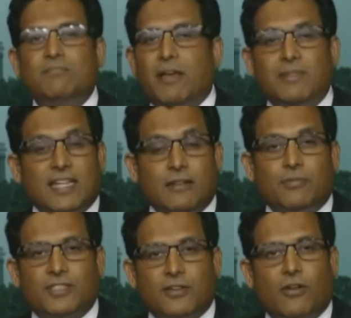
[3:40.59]
maybe
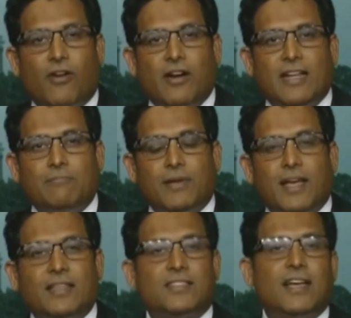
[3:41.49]
10% grow on
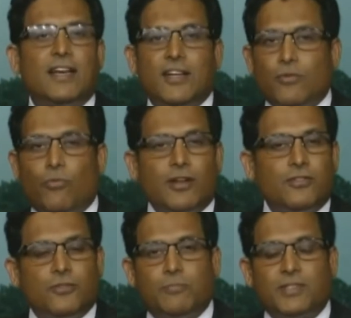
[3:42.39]
EPS, 1
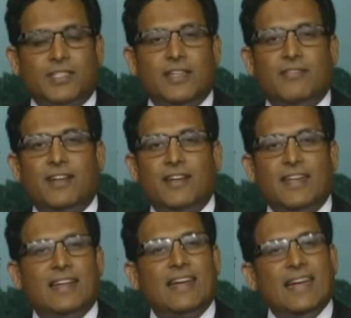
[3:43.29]
to 2% dividend
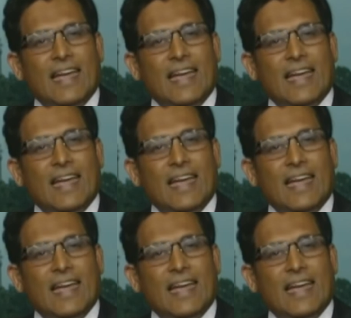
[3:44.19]
yield.